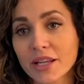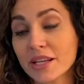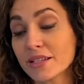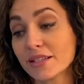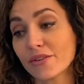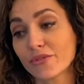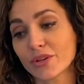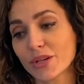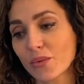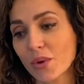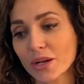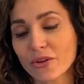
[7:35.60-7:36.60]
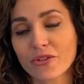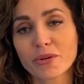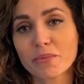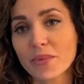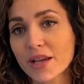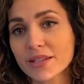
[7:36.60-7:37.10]
is definitely one of the
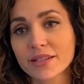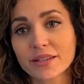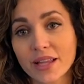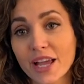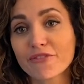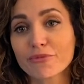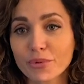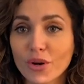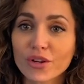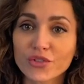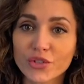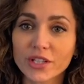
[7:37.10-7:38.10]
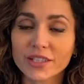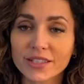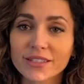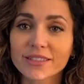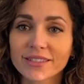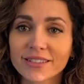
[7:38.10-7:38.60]
best life projects
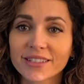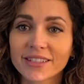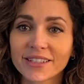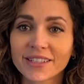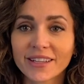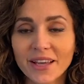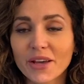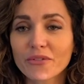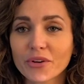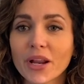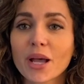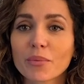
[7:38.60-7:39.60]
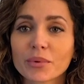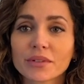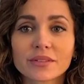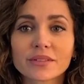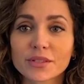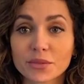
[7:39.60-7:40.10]
ever happened
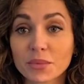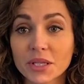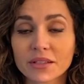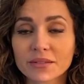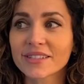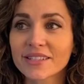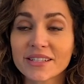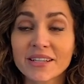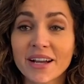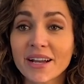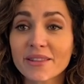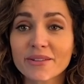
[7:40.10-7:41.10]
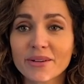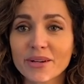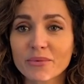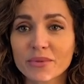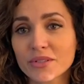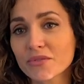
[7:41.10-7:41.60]
to me. See, I thought I
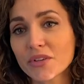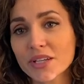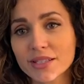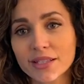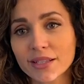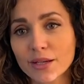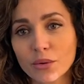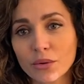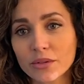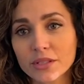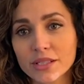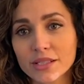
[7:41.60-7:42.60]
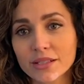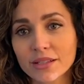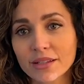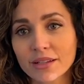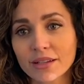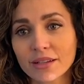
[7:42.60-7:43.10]
was fixing a horse.
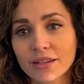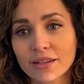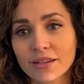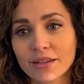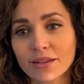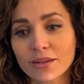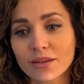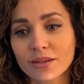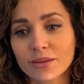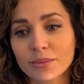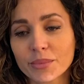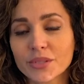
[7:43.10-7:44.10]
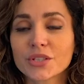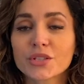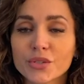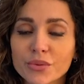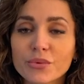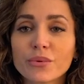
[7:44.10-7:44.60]
But the
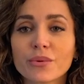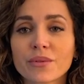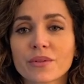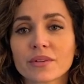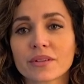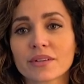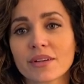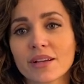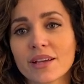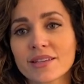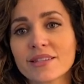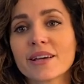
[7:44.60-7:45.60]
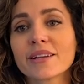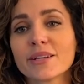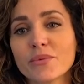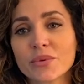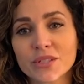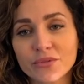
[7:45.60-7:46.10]
truth is that he
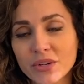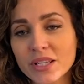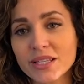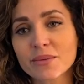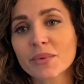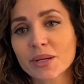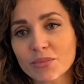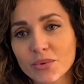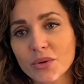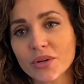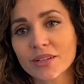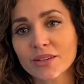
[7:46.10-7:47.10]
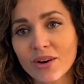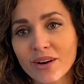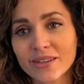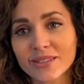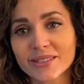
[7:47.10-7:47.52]
was fixing my broken heart.